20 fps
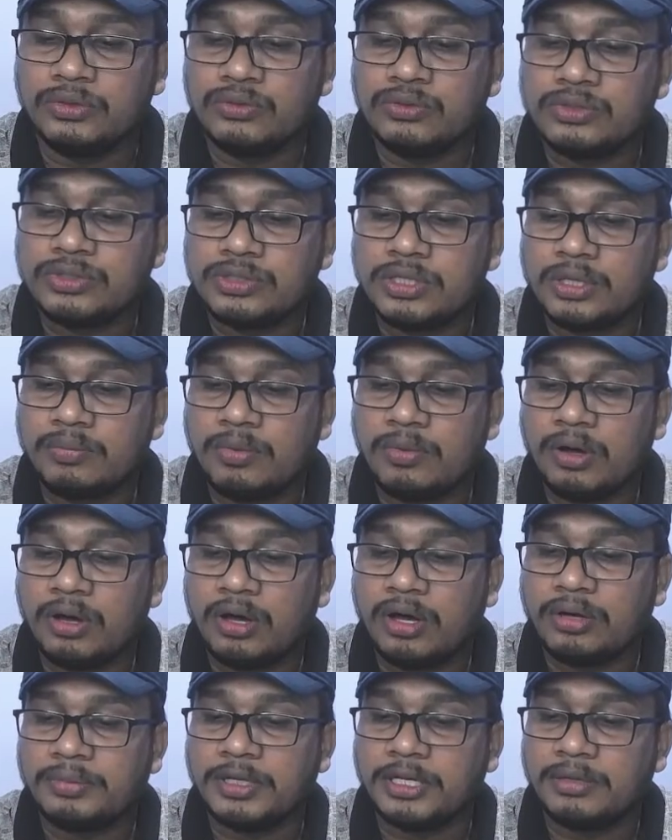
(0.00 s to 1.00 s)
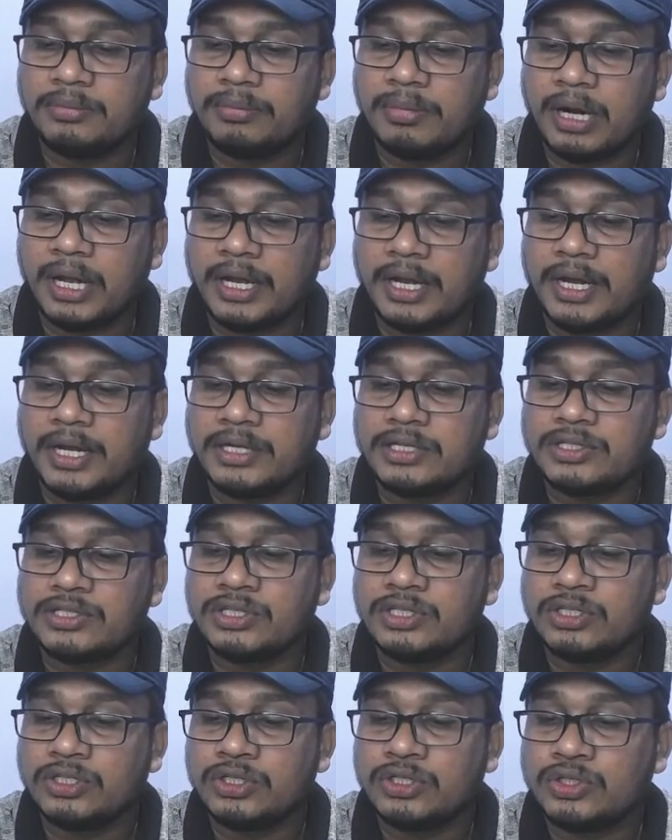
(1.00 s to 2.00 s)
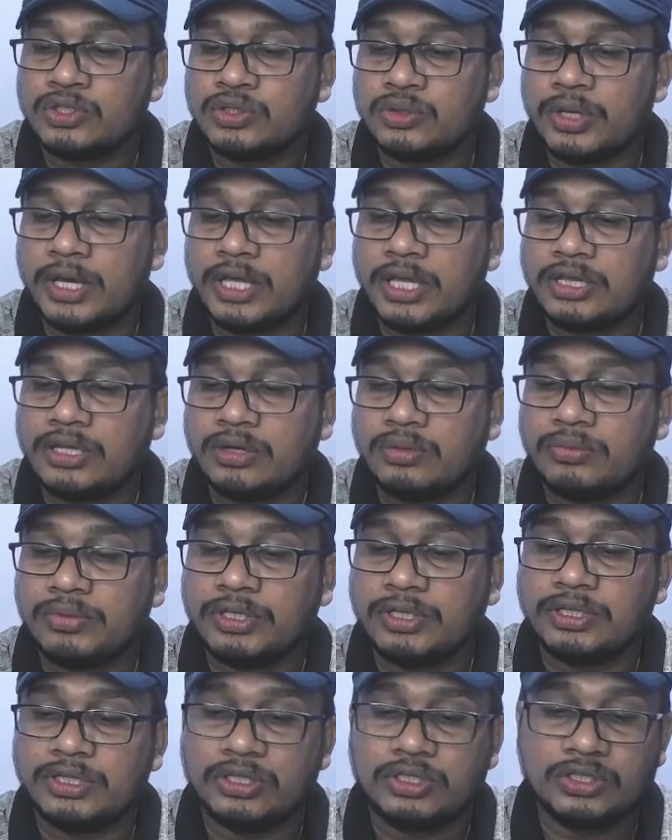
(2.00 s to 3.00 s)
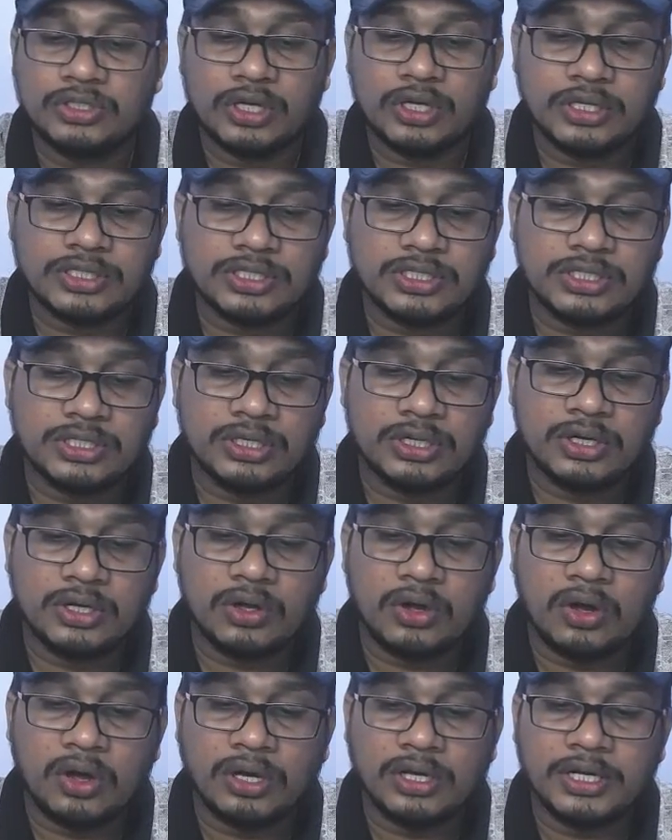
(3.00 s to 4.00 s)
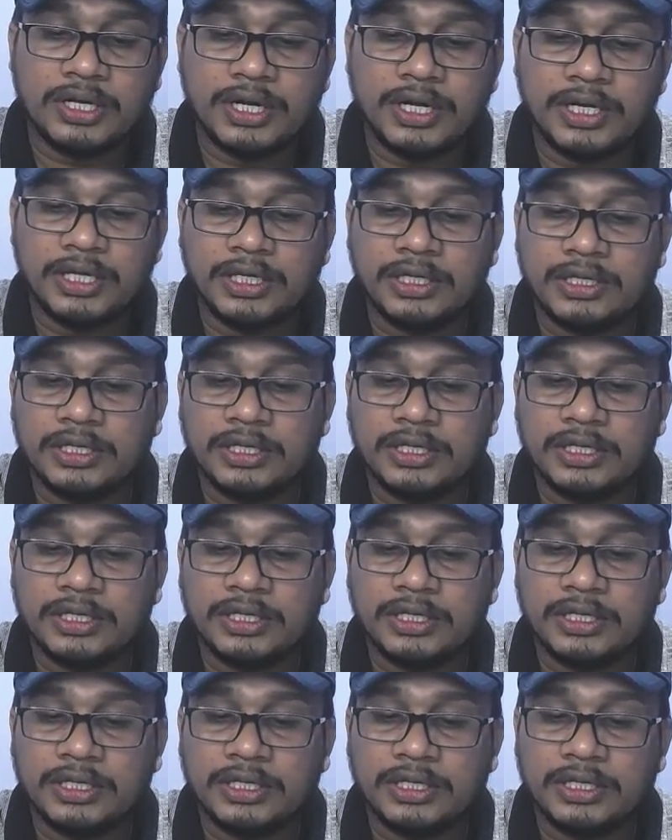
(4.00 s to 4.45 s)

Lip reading: Use the verb in brackets together with just, already,